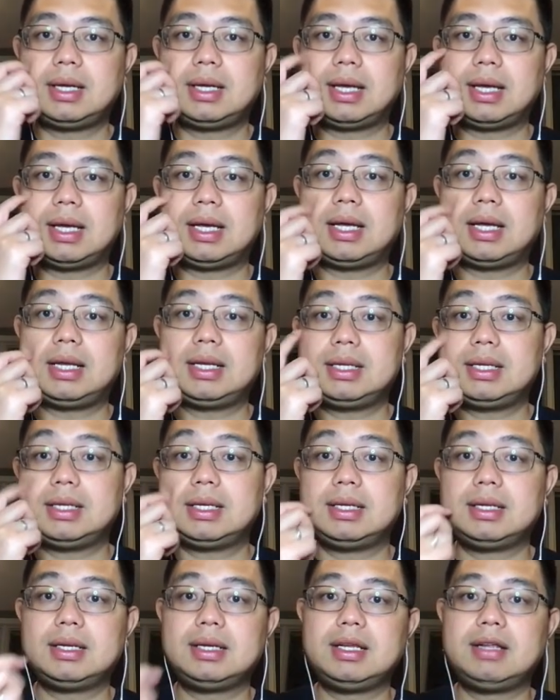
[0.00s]
and
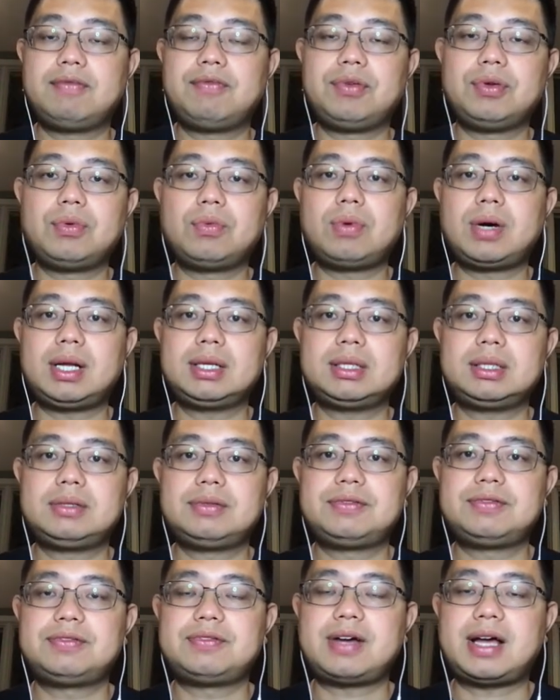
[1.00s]
if you want to
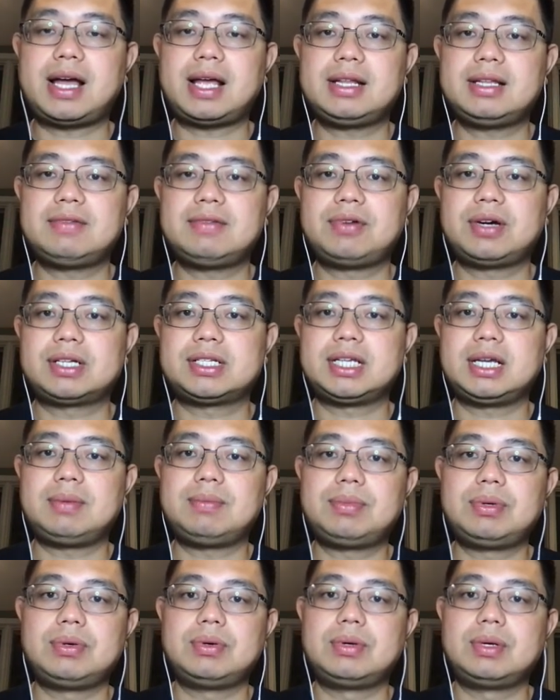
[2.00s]
find, for
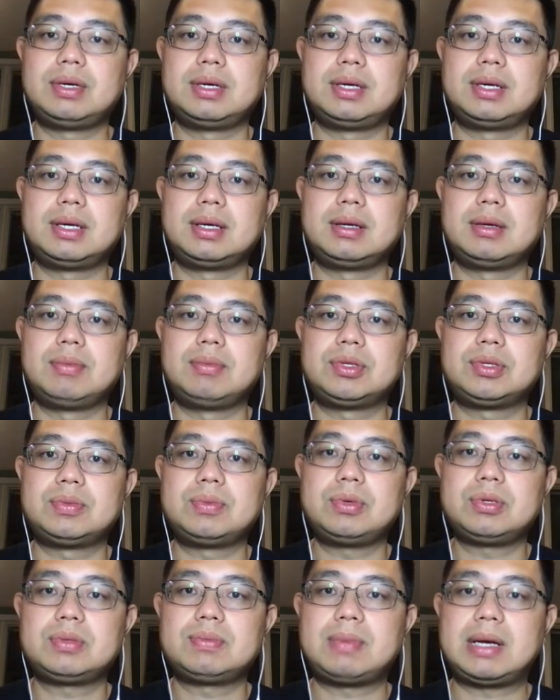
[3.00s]
example, uh,
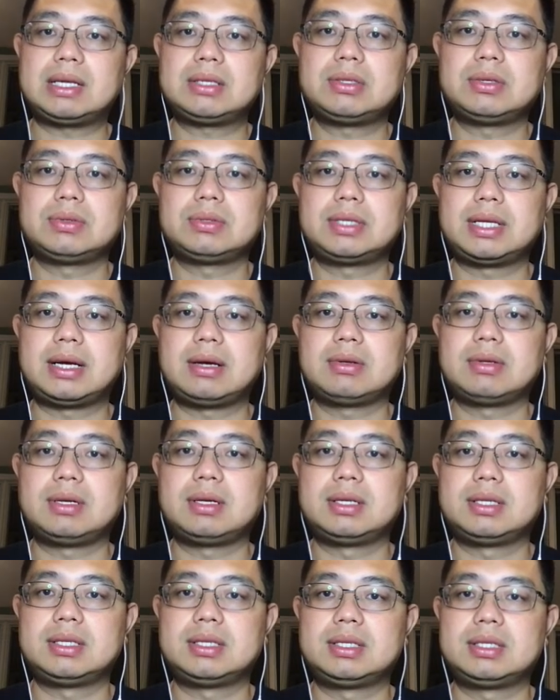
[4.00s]
smooth muscle cell, uh, uh,
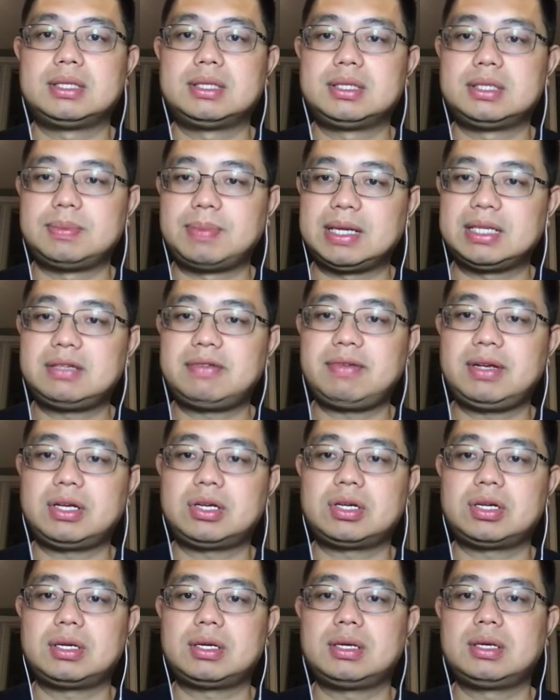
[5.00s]

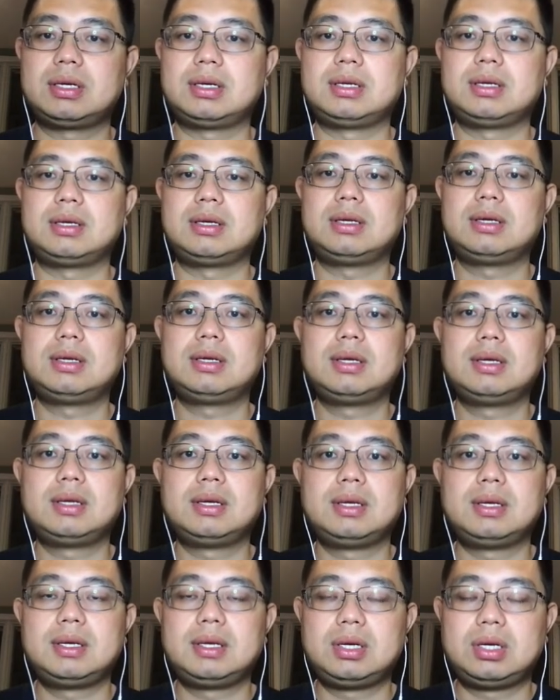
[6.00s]
specific uh,
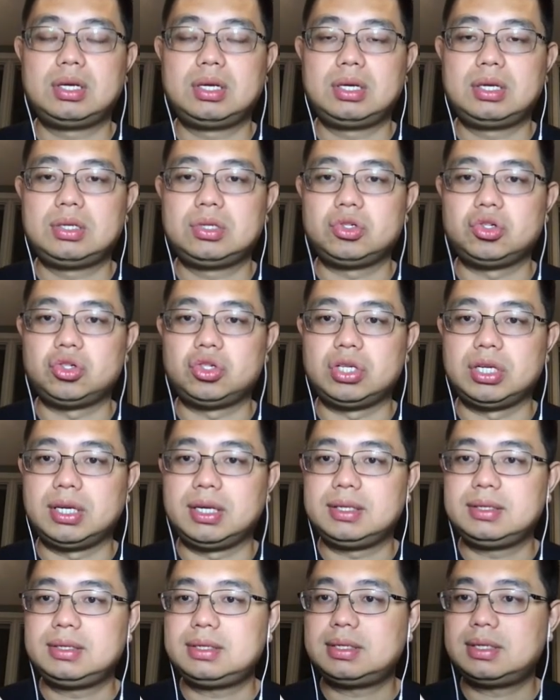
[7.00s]

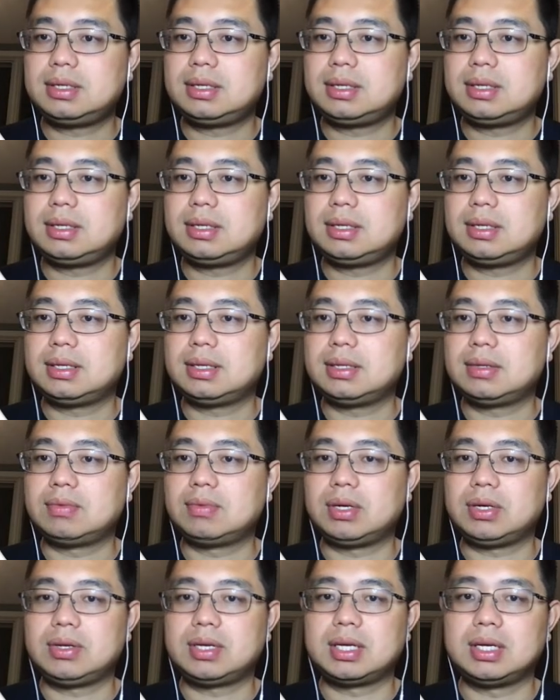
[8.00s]
genes, what
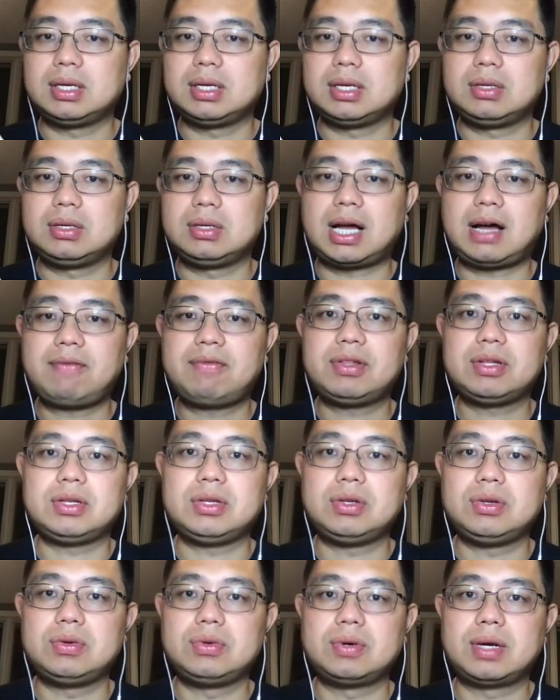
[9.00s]
you can do after
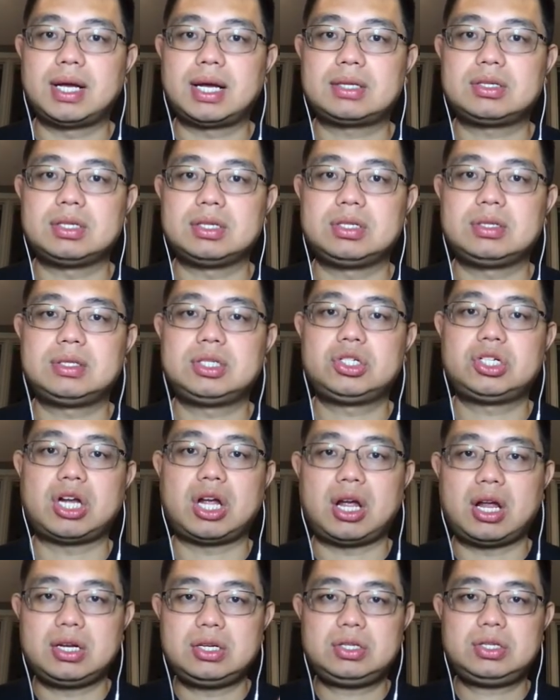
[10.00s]
you actually
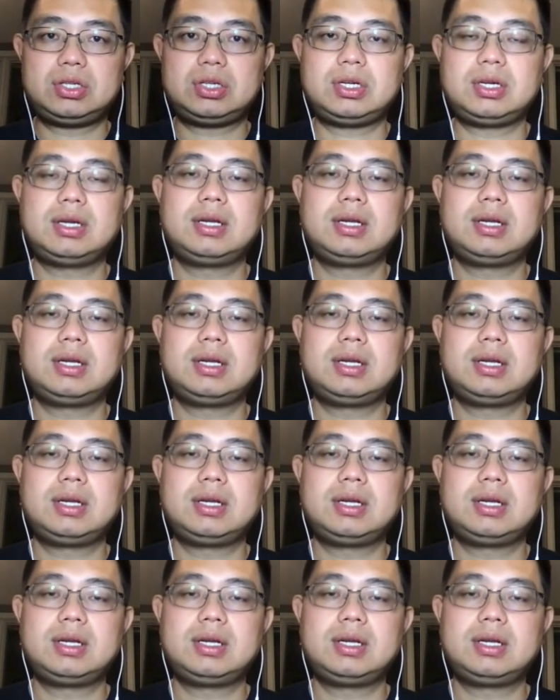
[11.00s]
change